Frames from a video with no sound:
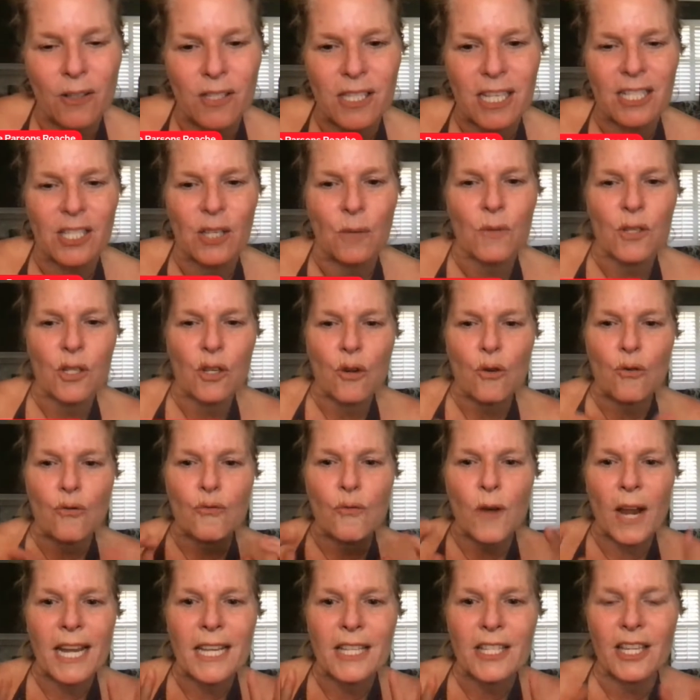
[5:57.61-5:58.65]
says it was
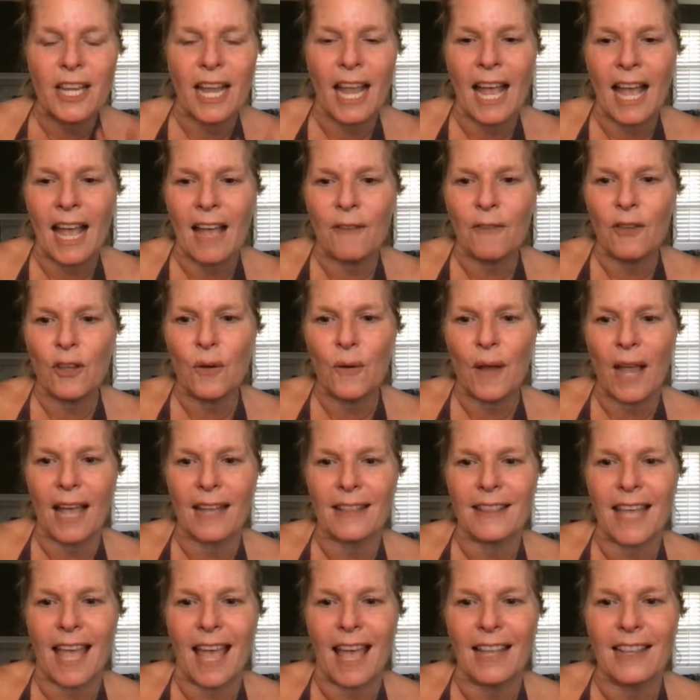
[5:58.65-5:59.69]
great to have you
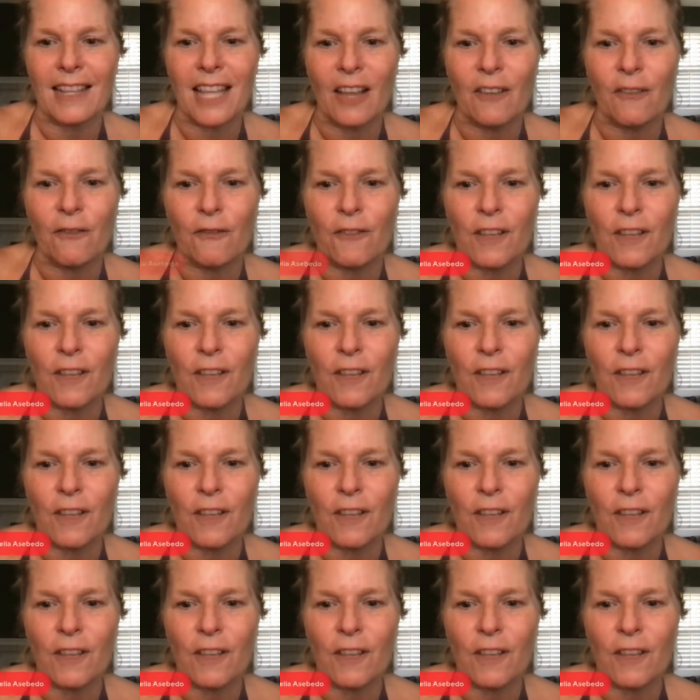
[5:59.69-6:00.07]
at the LA